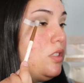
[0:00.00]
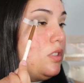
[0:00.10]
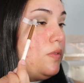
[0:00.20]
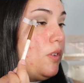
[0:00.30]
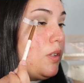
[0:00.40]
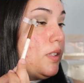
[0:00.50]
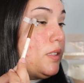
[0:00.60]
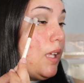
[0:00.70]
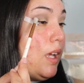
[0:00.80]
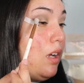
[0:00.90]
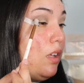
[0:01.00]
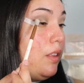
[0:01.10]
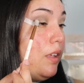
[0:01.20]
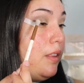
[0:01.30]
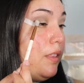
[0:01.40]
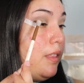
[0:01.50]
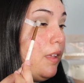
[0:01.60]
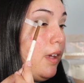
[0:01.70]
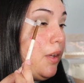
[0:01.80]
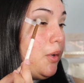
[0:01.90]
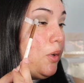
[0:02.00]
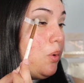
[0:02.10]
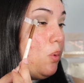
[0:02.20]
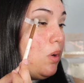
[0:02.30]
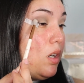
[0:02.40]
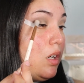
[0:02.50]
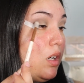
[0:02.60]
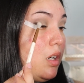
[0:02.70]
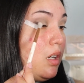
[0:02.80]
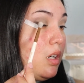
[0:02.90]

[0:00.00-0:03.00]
just focus that on the outer corner,